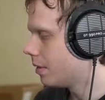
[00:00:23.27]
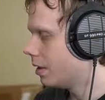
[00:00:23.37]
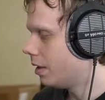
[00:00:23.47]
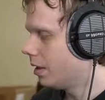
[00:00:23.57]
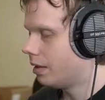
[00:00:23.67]

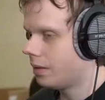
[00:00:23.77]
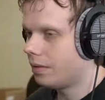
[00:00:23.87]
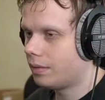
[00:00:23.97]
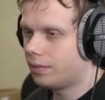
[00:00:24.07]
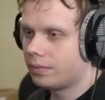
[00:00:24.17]
Again,
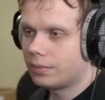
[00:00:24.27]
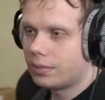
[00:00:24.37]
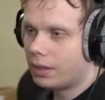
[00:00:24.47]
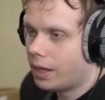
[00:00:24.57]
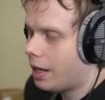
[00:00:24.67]

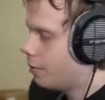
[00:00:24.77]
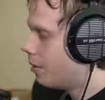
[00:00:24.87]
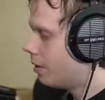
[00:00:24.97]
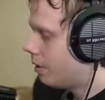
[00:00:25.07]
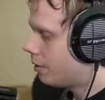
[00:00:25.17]
the
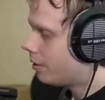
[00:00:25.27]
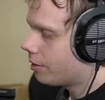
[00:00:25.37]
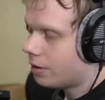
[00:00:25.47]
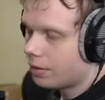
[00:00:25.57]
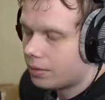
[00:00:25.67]

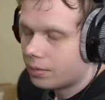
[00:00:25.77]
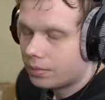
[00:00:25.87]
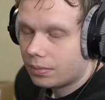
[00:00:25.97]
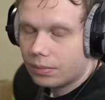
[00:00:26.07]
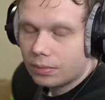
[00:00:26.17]
K100
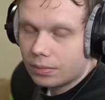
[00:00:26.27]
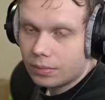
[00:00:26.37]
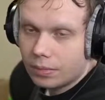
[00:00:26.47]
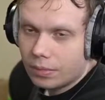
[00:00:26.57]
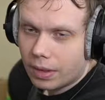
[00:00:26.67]

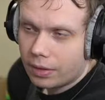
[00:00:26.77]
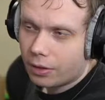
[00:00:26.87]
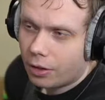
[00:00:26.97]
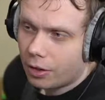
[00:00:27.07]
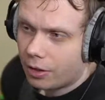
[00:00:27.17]
has
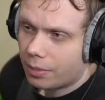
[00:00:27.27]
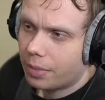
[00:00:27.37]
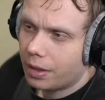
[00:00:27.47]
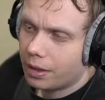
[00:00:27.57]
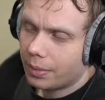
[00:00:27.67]
a hard
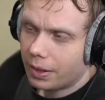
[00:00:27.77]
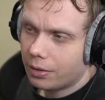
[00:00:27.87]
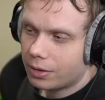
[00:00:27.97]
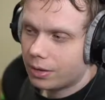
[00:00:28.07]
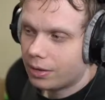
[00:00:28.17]
bottom
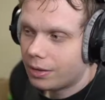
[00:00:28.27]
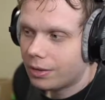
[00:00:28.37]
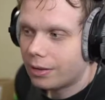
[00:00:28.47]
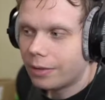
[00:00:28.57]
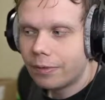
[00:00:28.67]
out.
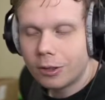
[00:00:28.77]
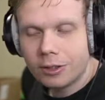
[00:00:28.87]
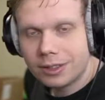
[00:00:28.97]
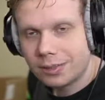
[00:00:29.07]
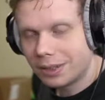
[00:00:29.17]
This is the
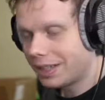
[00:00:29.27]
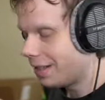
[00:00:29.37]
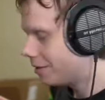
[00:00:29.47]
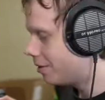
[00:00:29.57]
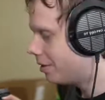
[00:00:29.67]
first
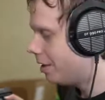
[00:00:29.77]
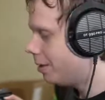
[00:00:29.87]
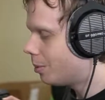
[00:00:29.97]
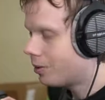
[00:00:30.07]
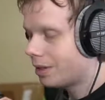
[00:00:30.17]
mechanical
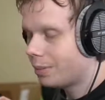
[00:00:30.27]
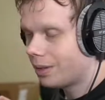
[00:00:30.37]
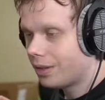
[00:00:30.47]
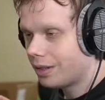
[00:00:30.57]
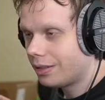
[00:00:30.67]
keyboard I
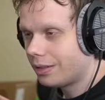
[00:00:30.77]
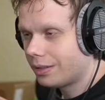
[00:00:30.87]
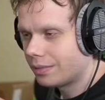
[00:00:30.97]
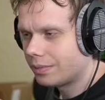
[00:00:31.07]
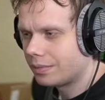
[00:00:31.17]
bought.
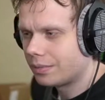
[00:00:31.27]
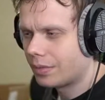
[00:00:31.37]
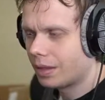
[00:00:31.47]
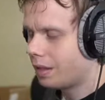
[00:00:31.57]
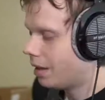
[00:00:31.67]

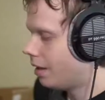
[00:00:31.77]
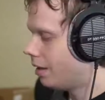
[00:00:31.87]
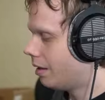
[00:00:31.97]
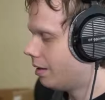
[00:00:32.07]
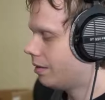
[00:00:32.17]

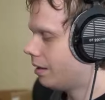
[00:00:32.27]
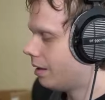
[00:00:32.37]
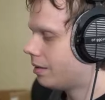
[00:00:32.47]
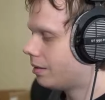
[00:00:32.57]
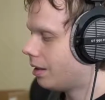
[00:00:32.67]
And
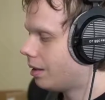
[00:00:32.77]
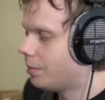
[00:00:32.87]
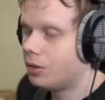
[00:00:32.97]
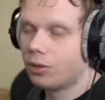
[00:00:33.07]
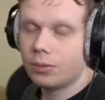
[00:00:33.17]
at the
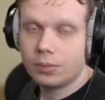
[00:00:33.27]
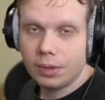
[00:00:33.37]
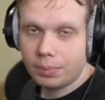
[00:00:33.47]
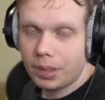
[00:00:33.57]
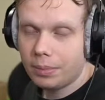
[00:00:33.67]
time, you know,
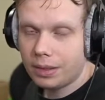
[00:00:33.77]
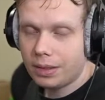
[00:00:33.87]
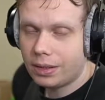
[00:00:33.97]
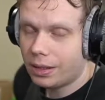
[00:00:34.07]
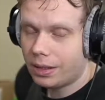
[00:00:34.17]

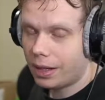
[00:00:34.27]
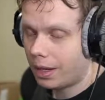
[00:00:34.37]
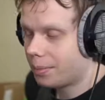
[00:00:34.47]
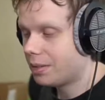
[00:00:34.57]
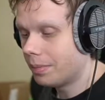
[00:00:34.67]
PBT
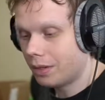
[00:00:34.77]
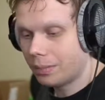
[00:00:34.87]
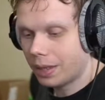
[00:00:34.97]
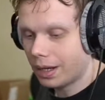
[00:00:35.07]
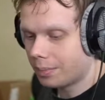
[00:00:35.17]
keycaps, metal
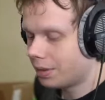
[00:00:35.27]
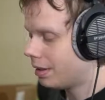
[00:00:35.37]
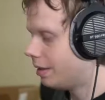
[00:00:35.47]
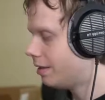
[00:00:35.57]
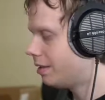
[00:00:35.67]

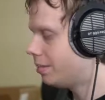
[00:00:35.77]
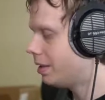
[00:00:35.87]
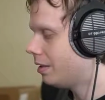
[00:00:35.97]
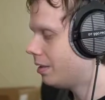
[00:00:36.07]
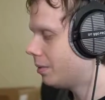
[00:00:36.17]
backplate,
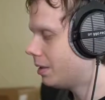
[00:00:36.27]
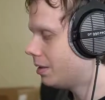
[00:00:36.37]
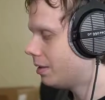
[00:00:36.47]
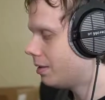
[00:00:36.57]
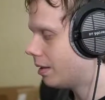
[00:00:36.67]
speed
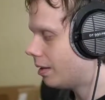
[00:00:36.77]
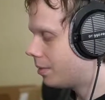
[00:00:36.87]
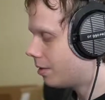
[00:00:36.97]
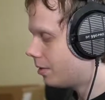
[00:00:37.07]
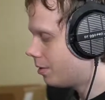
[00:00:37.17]
switches,
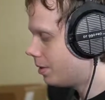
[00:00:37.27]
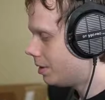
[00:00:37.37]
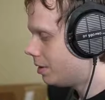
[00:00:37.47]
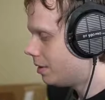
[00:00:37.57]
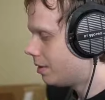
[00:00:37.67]
optical
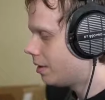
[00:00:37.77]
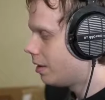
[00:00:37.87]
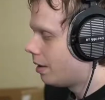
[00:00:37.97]
switches,